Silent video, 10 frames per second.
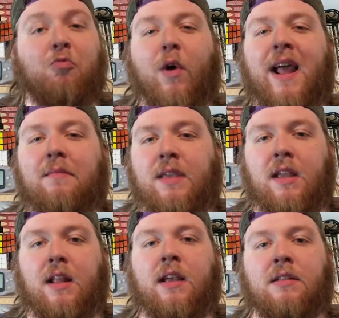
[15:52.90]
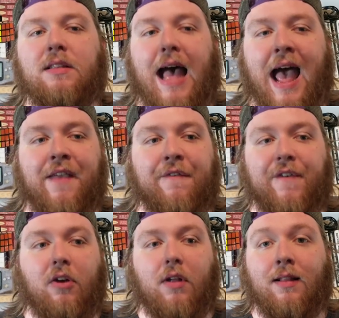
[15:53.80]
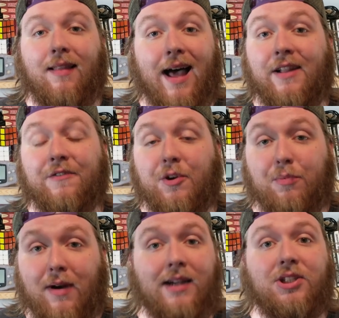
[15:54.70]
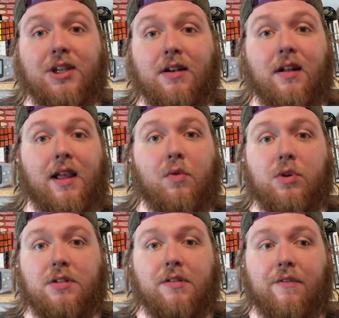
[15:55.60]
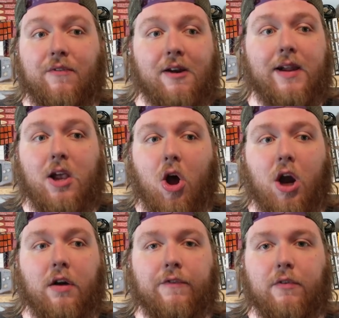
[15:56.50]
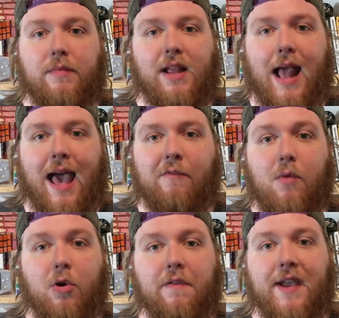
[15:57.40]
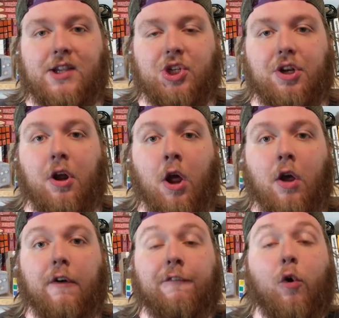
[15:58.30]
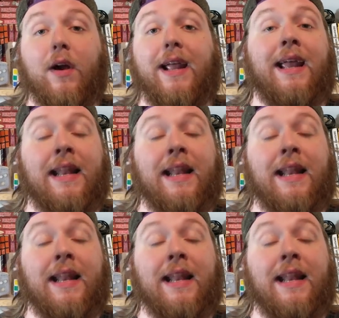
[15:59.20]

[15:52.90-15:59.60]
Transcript: And what I mean is I felt a lot of depression. It was very hard for me to have motivation for